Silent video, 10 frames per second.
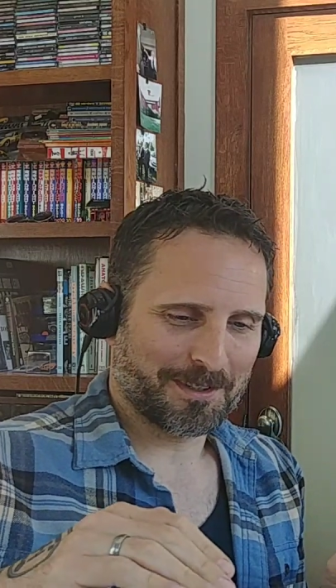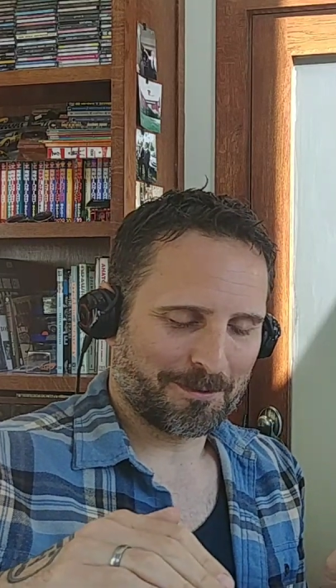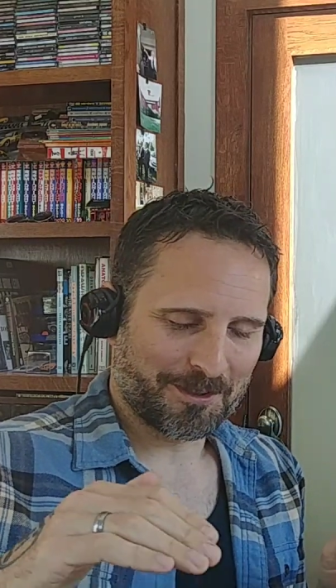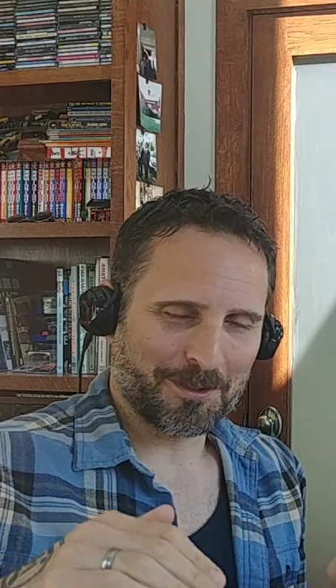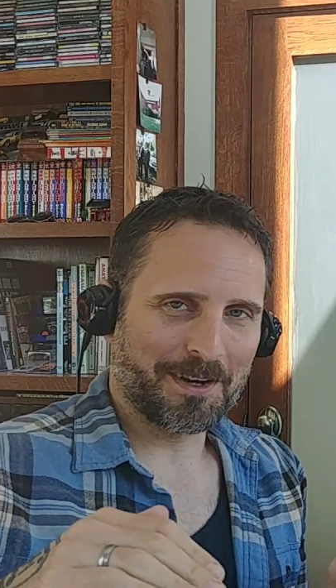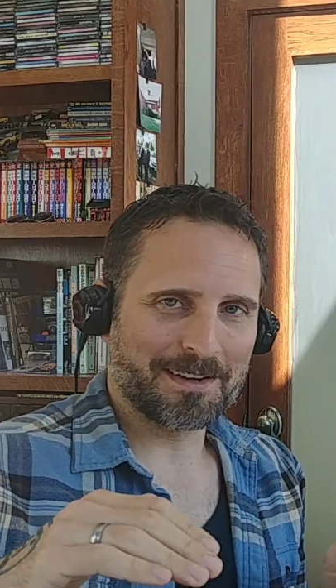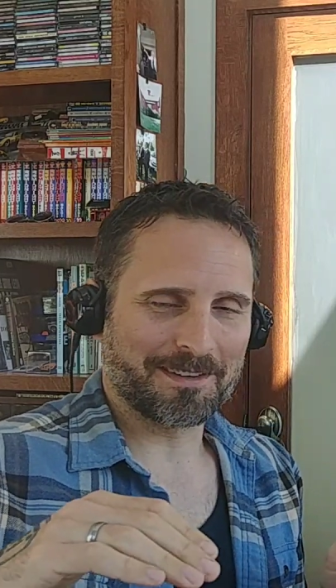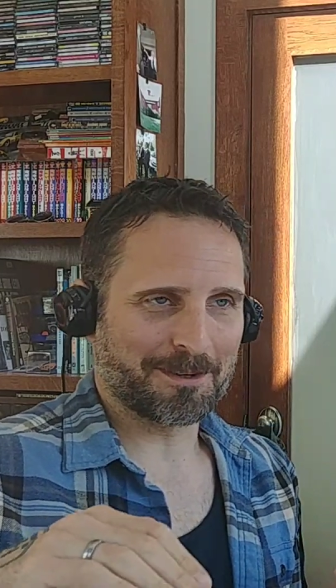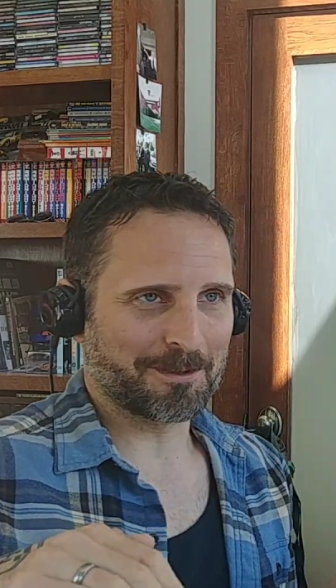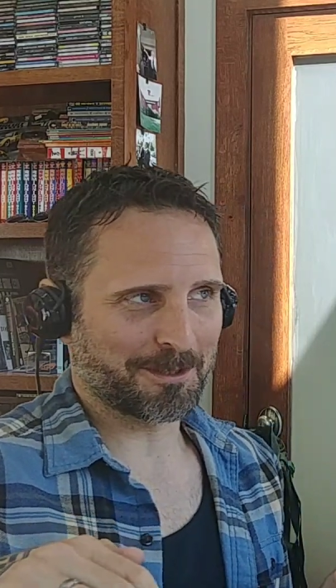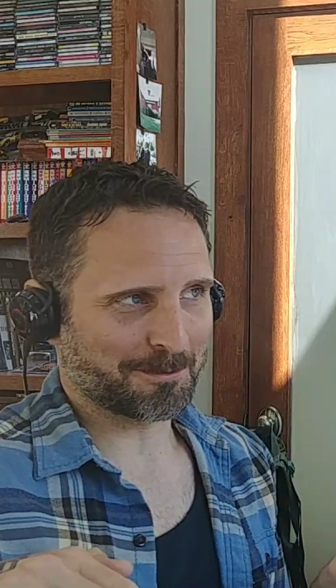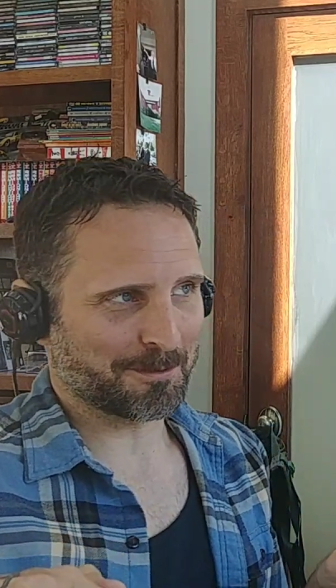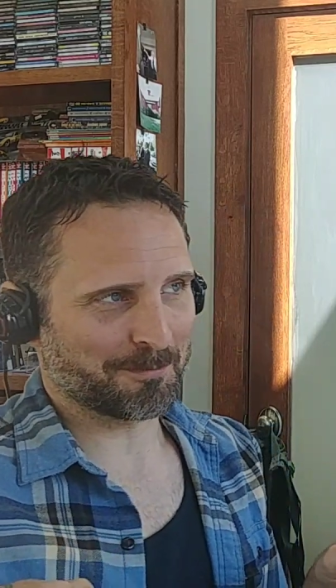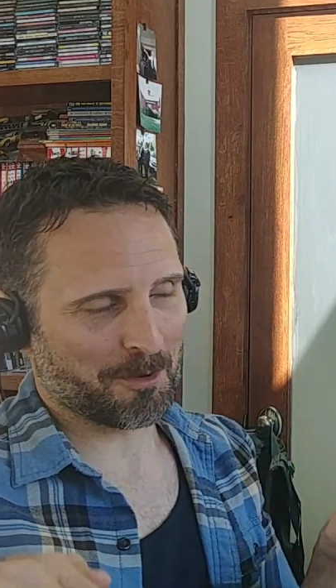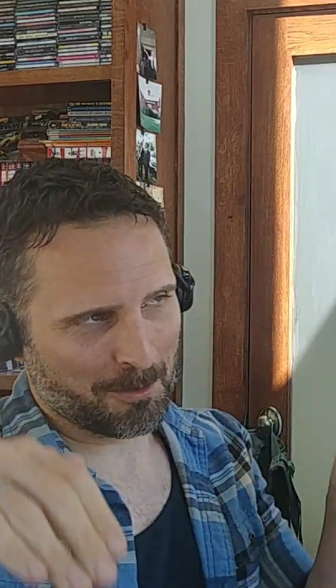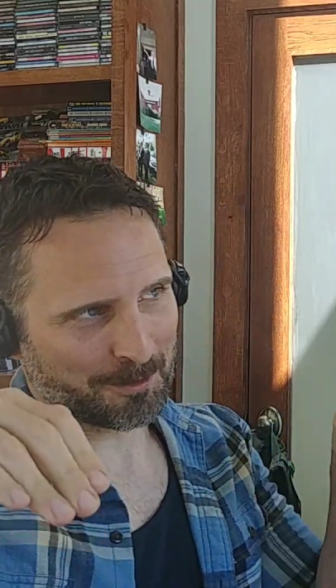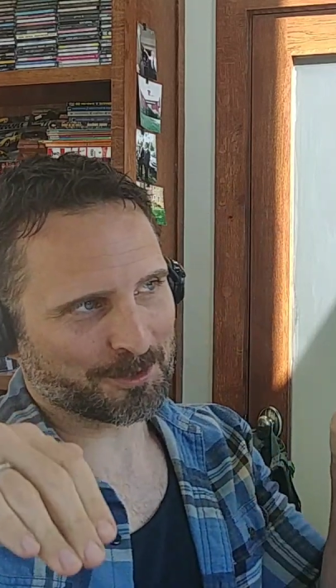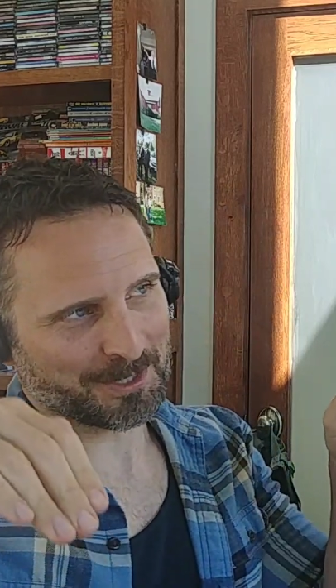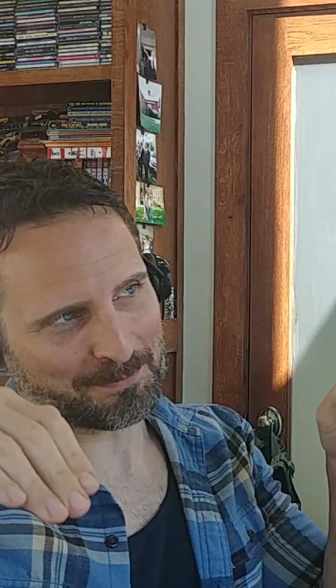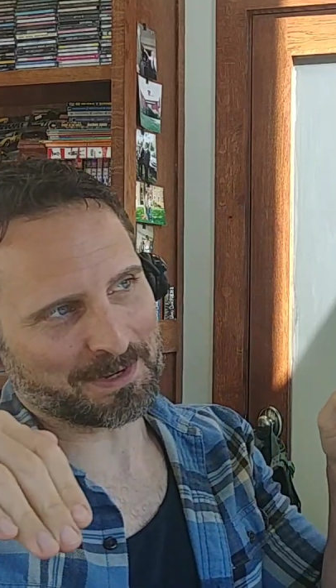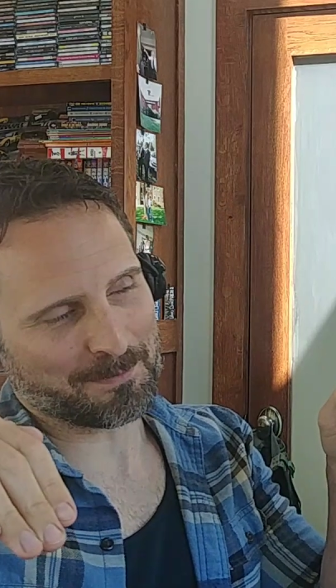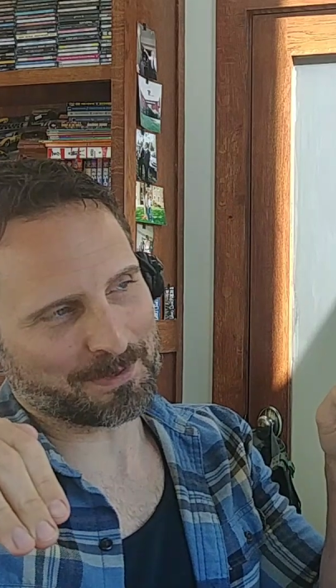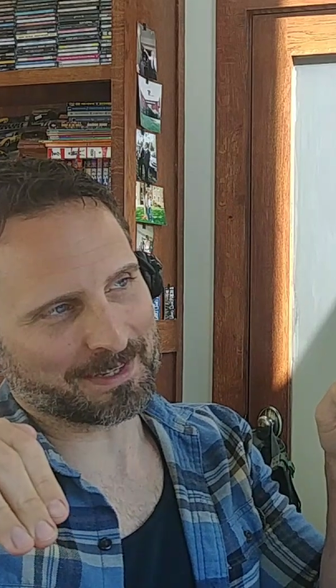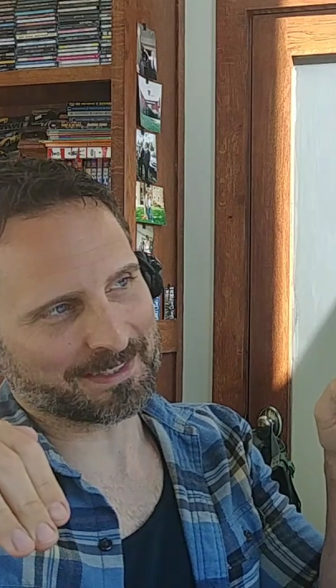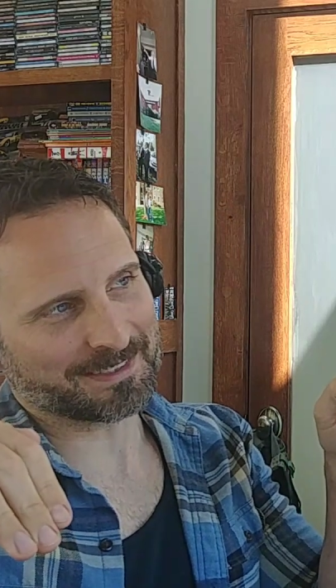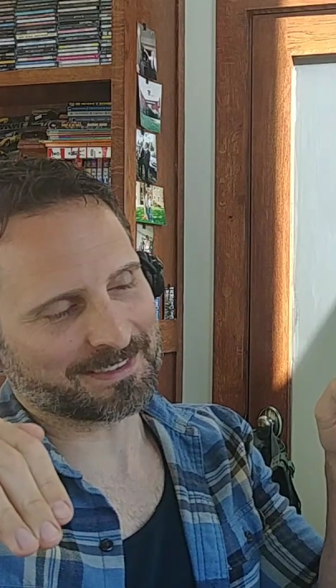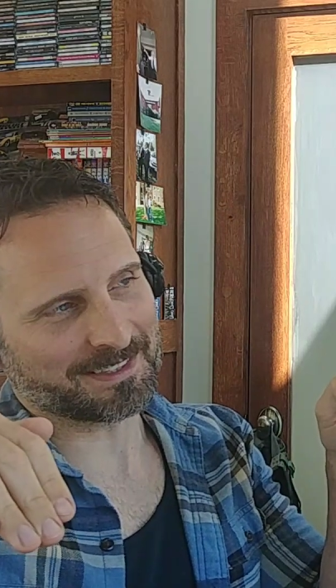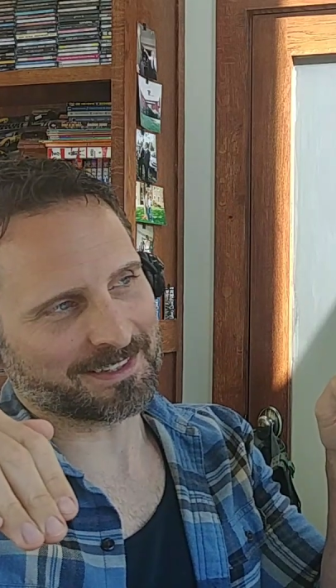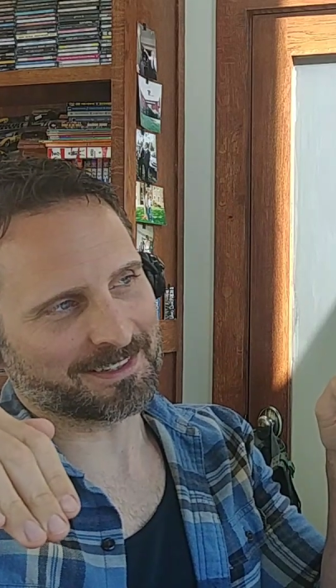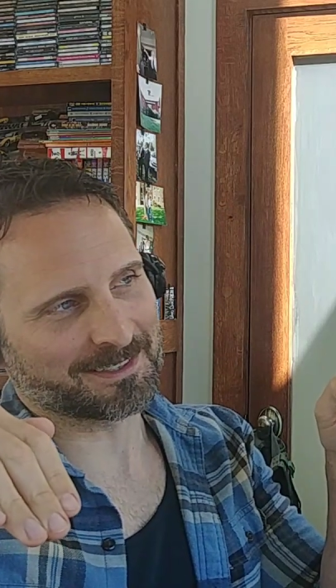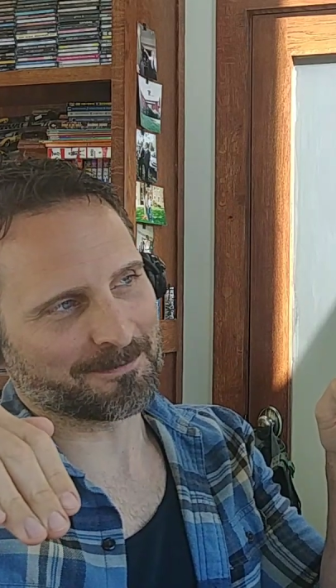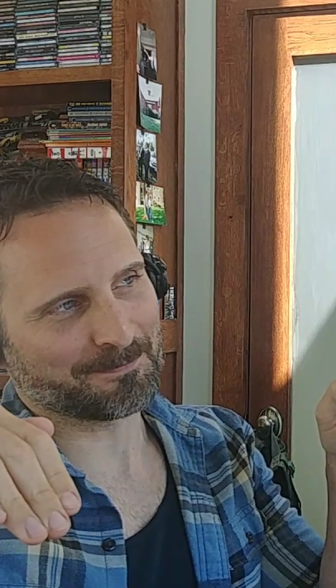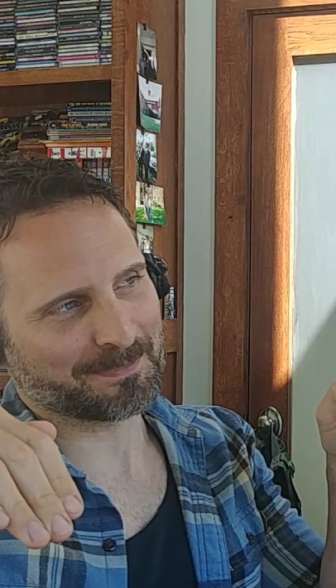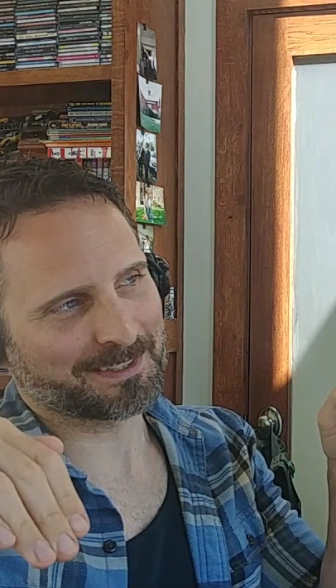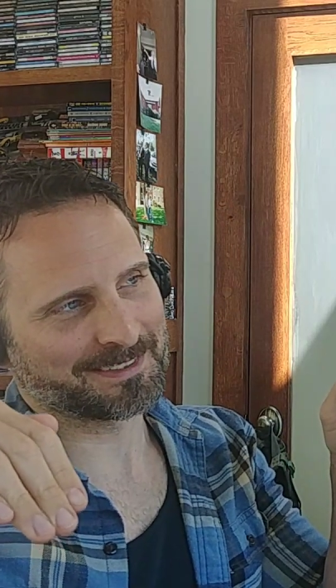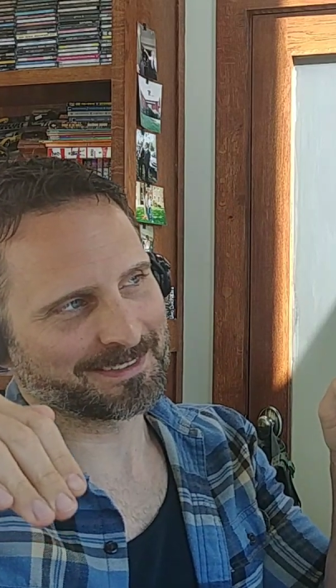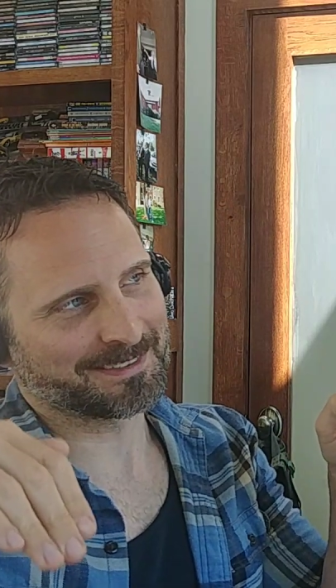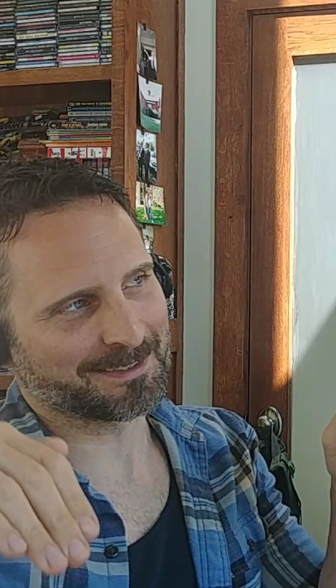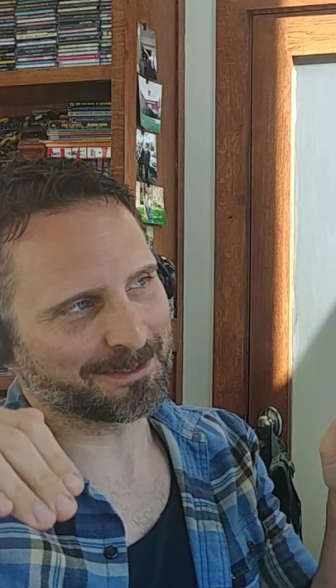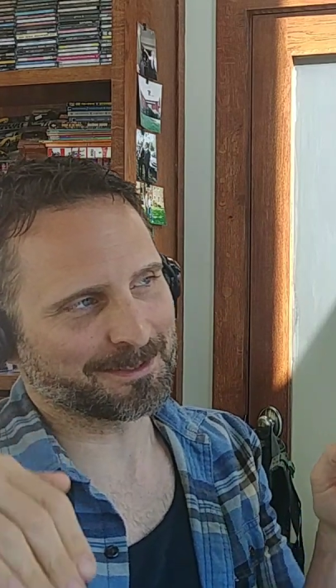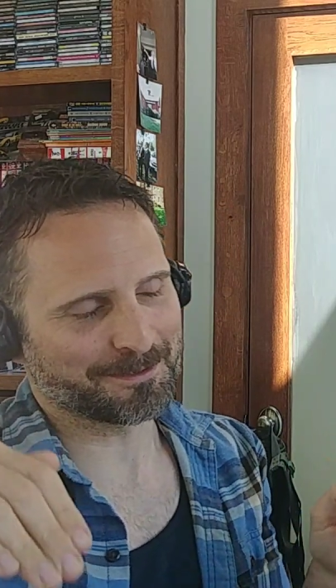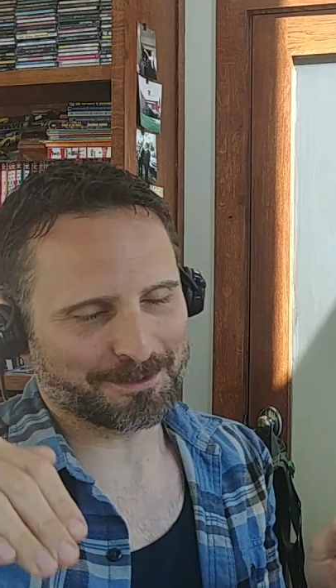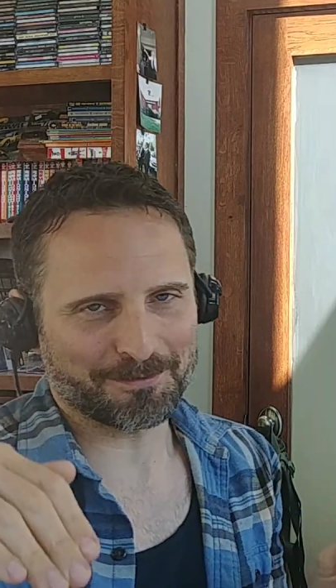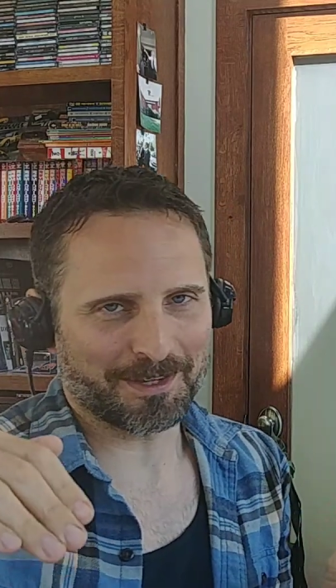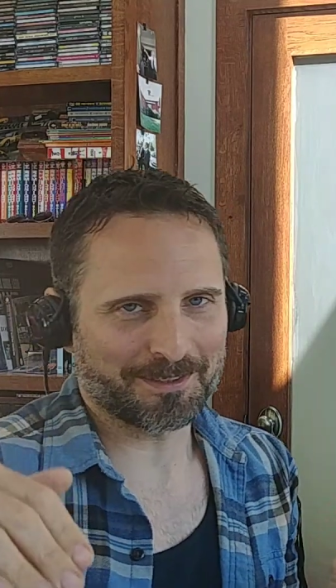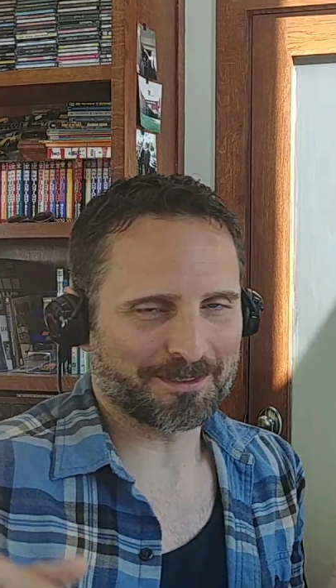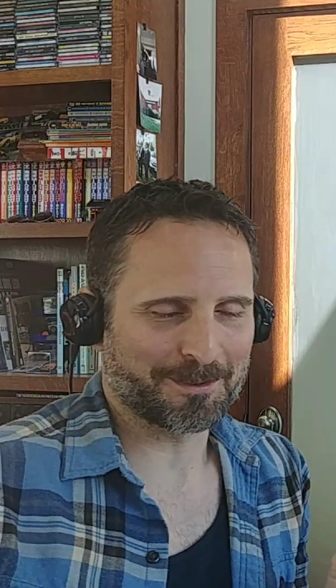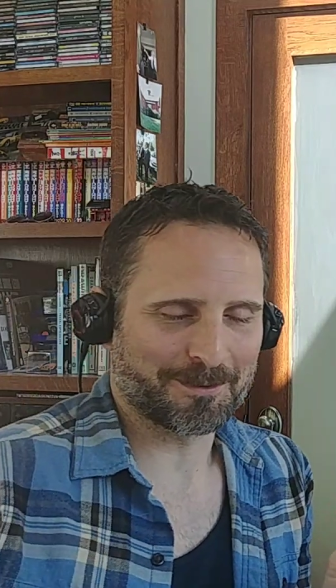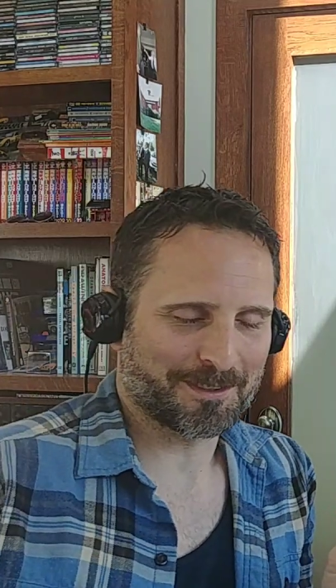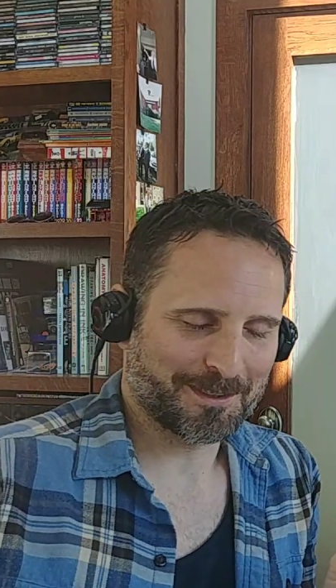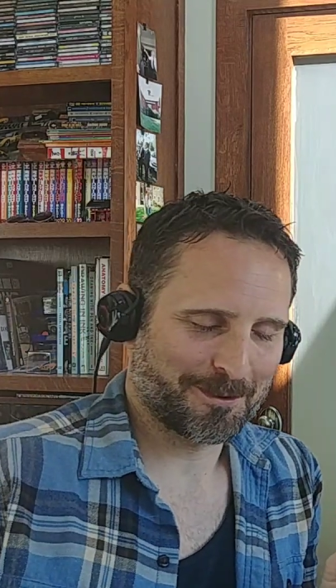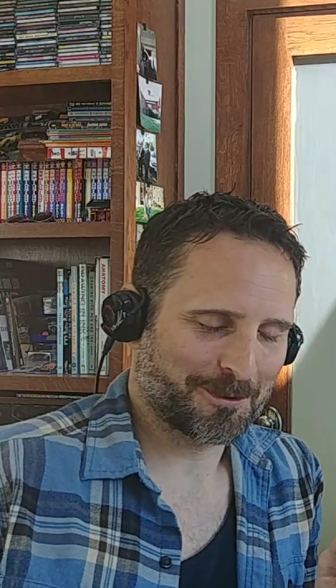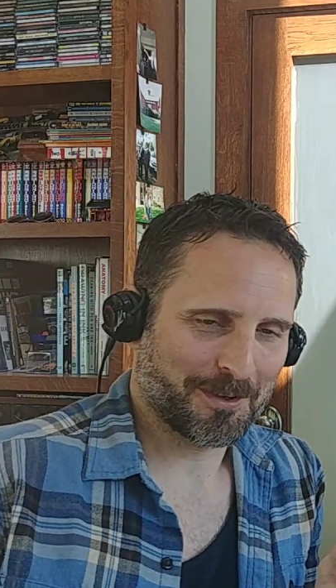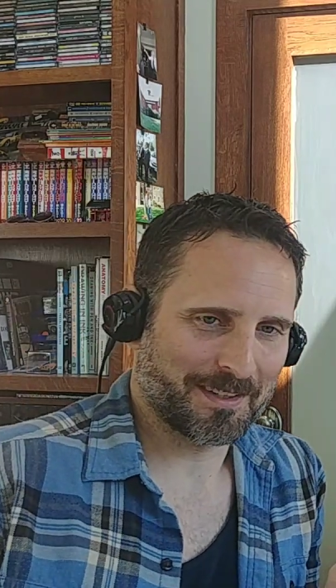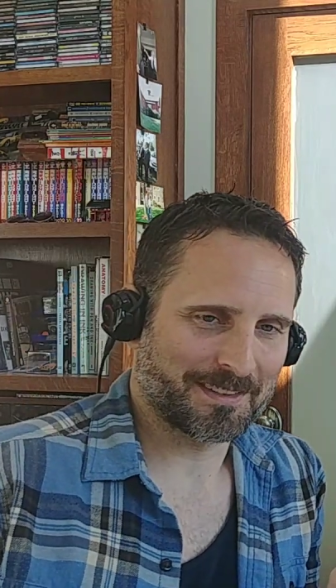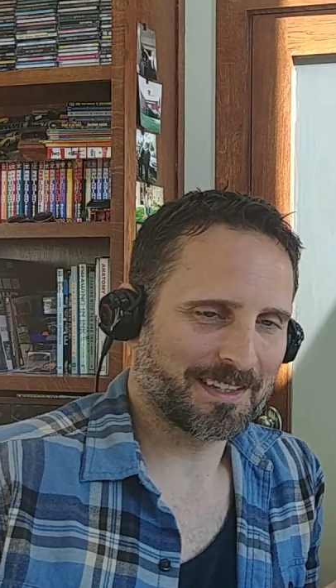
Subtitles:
it was so heavy, the wheels were almost scraping up against the fenders. It was crazy.